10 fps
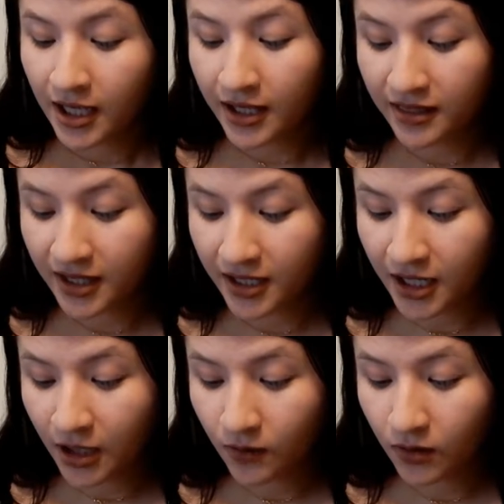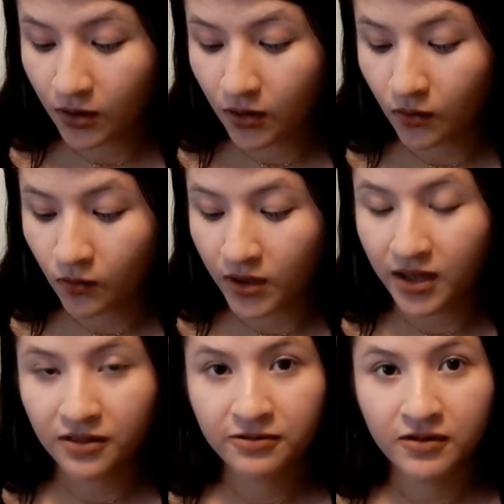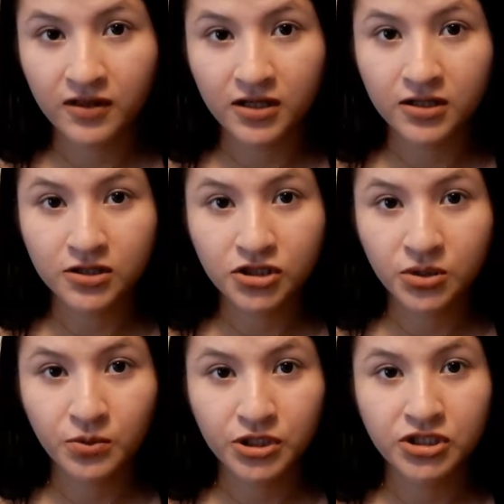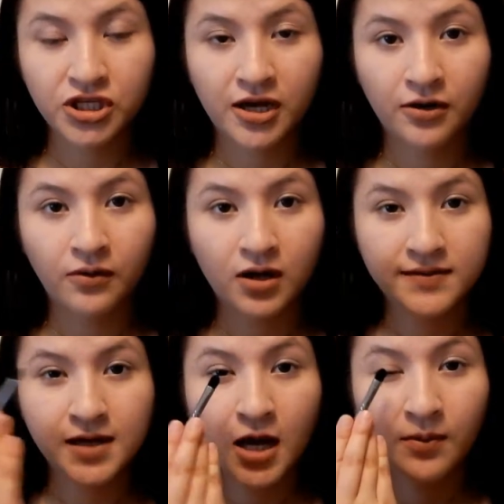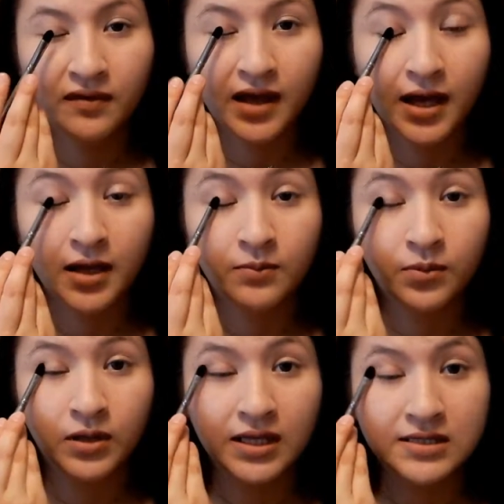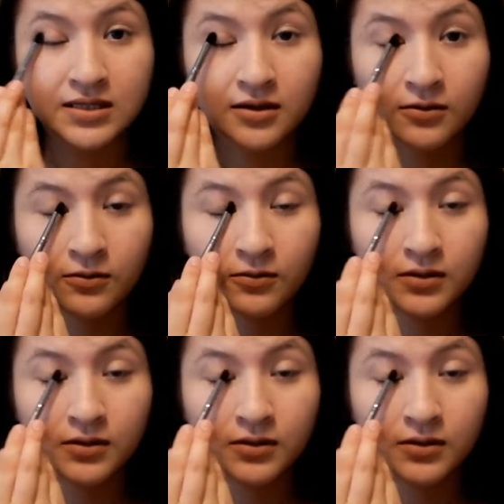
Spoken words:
and then I will go with the shimmery shadow on top of that and place it